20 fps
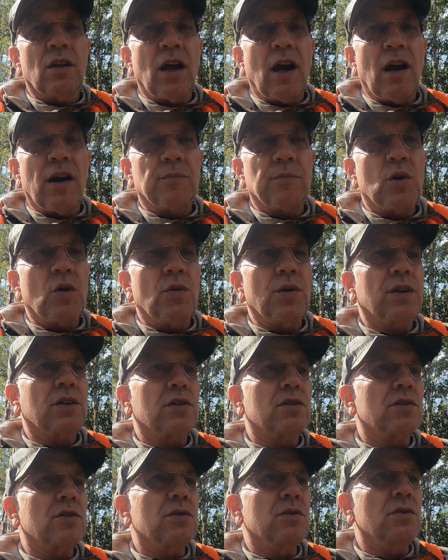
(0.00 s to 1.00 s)
I'm
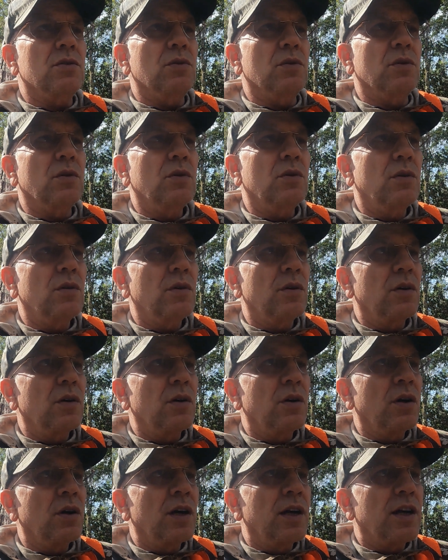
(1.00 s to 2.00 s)
going to
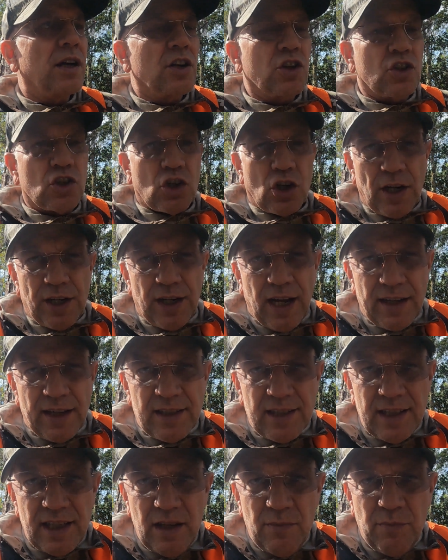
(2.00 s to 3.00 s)
try not
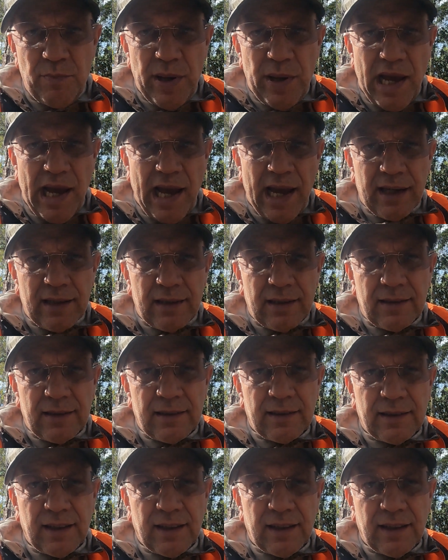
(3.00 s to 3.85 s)
to impact